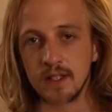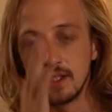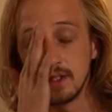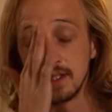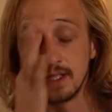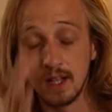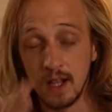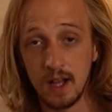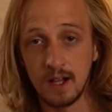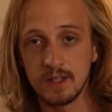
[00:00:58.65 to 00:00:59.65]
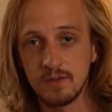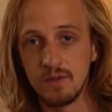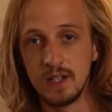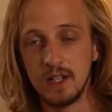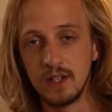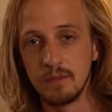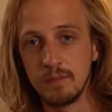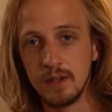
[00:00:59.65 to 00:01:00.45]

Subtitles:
So this is the last really good